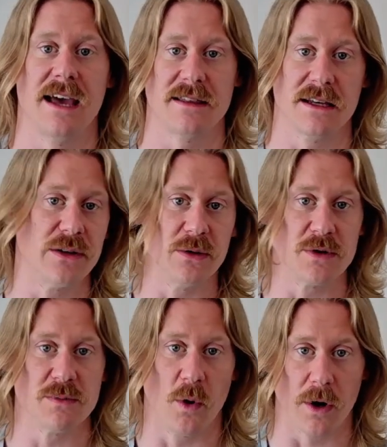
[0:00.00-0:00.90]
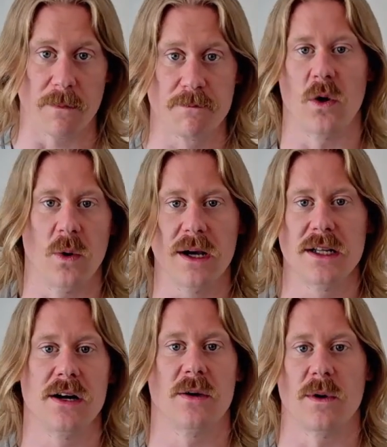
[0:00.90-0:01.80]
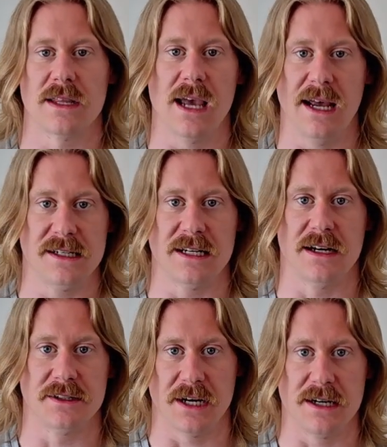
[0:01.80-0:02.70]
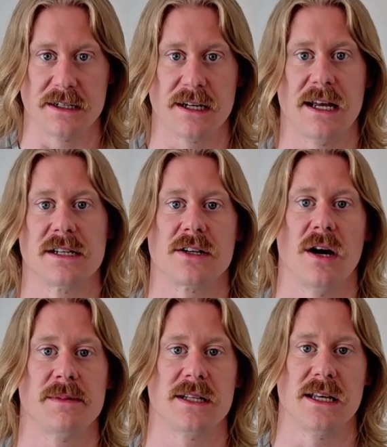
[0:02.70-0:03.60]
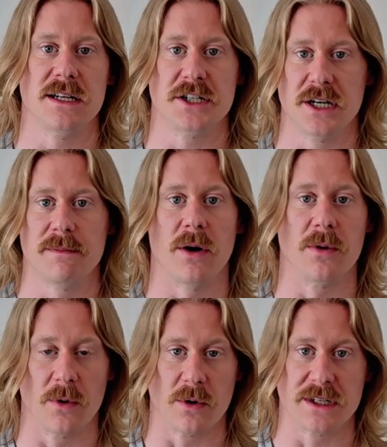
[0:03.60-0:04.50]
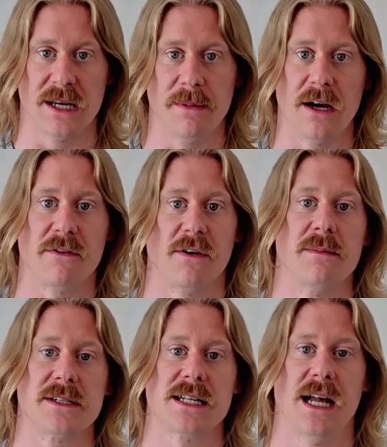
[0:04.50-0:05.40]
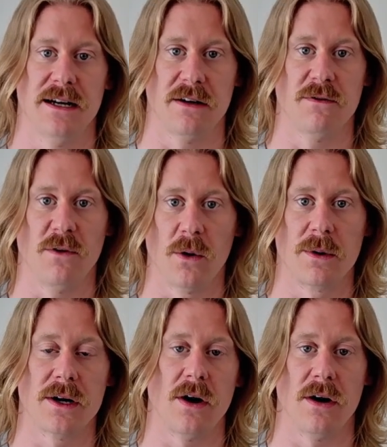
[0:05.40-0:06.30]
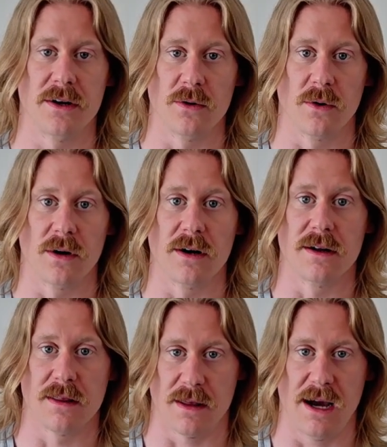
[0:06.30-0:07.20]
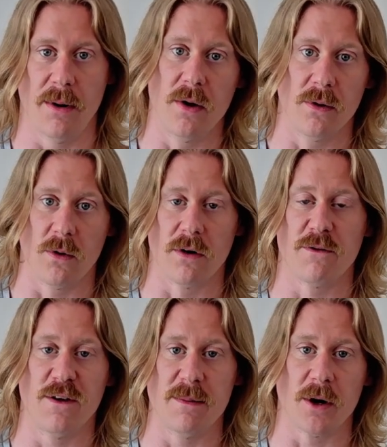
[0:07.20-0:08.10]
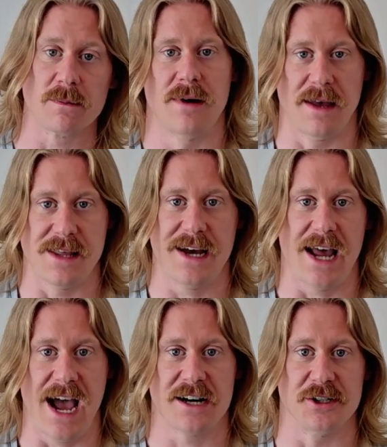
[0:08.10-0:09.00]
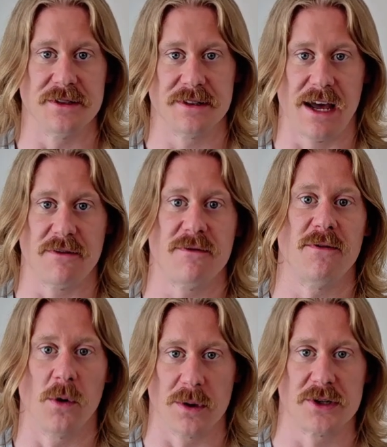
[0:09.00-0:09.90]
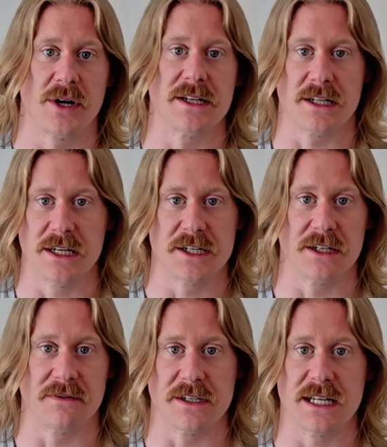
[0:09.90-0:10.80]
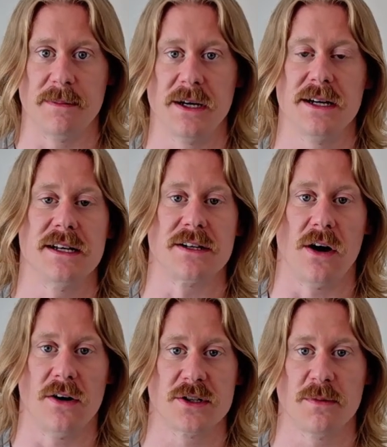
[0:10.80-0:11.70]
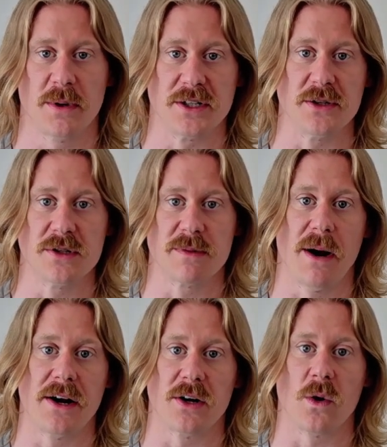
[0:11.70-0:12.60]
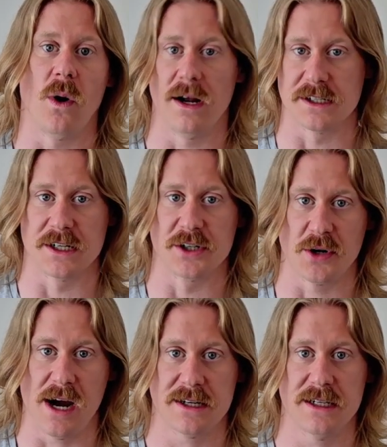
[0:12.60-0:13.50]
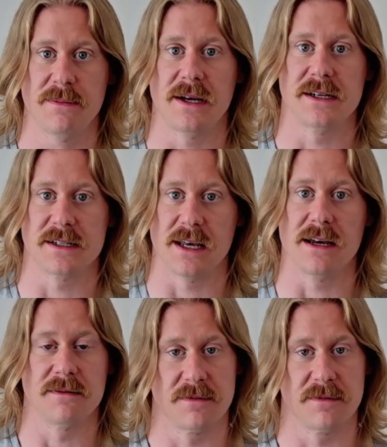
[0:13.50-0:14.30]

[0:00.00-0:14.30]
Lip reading: and the glutes more. So quickly on what the ACL does, it stops the shin bone or tibia from sliding forward on your thigh bone or femur. And that action, that forward translation of the tibia, is also produced by your quads contracting because they